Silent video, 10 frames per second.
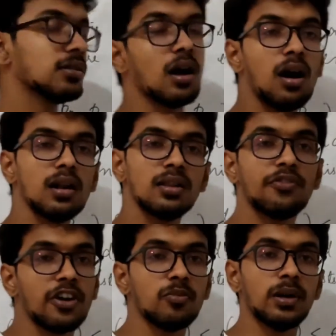in all the
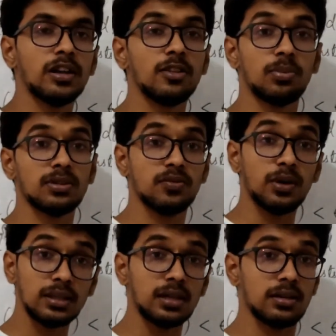five metric spaces.
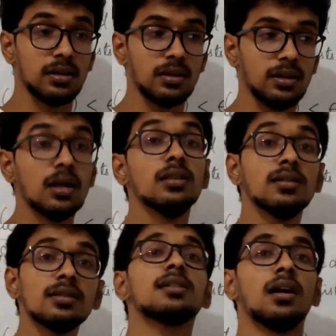Whether
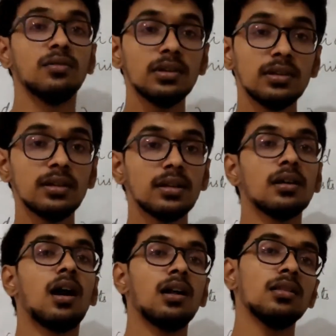this is convergent
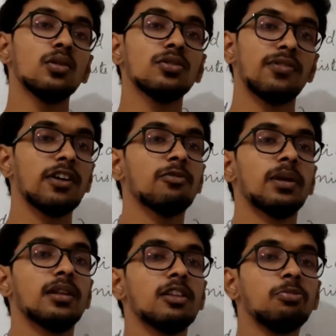in all those five
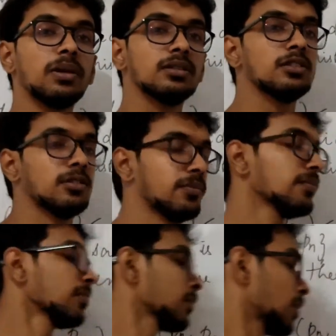metric
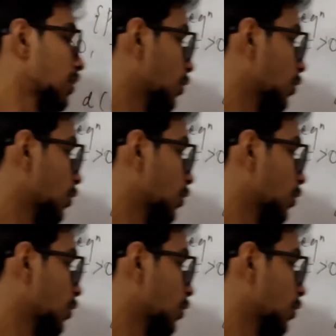spaces,